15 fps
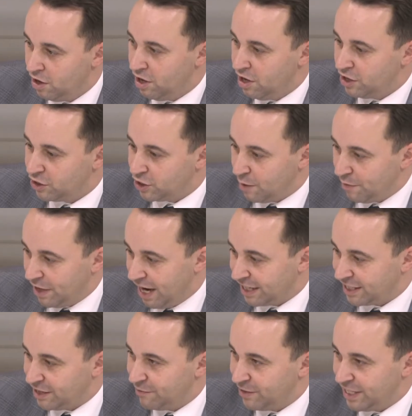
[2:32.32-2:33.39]
some of the
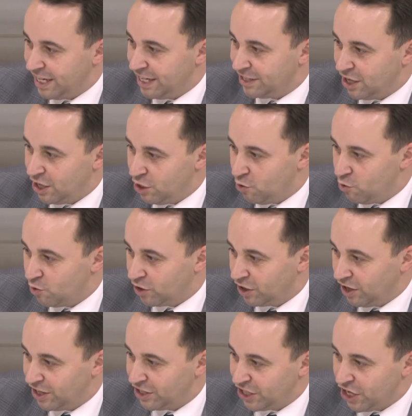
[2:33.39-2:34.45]
activities that your
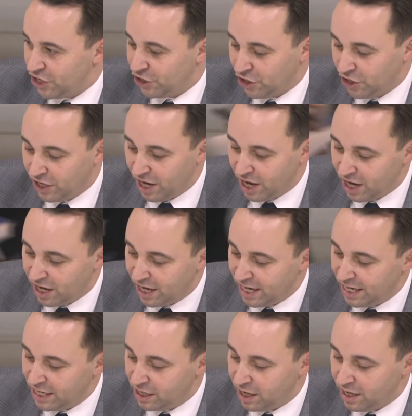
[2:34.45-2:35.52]
organisation,
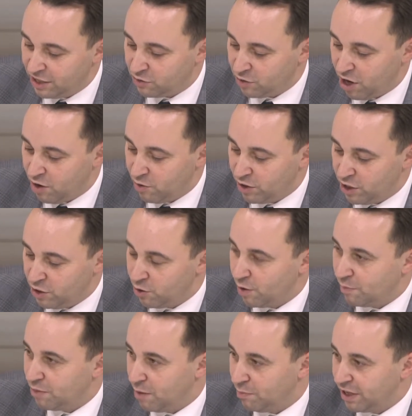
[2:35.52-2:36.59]

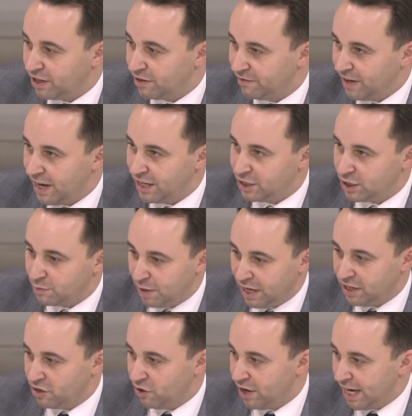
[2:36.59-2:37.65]
Israel-Europe Public Affairs, has
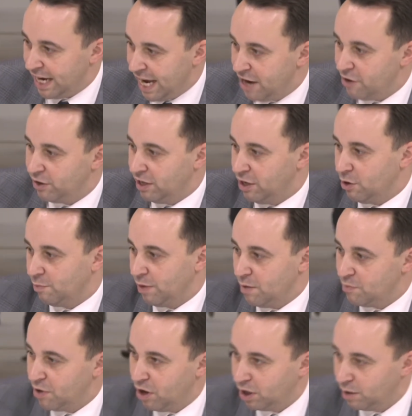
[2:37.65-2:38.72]
been doing here in the European
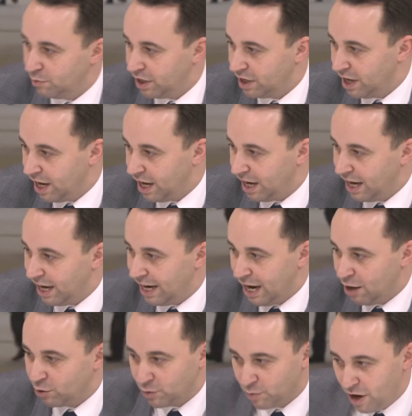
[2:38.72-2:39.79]
Parliament and
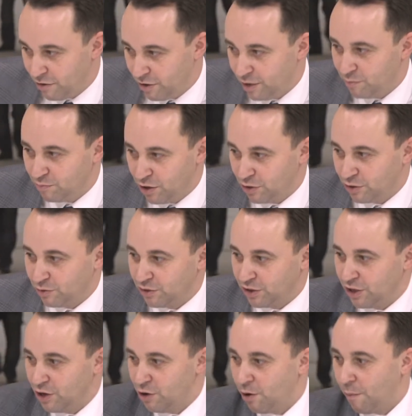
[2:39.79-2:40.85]
elsewhere in Brussels
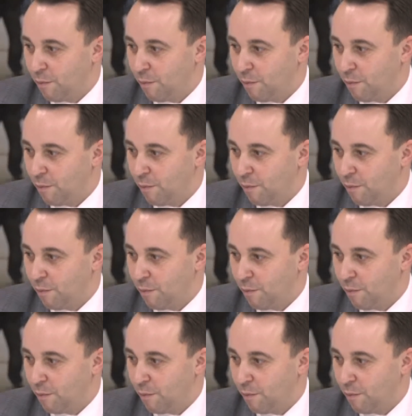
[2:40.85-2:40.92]
and Europe.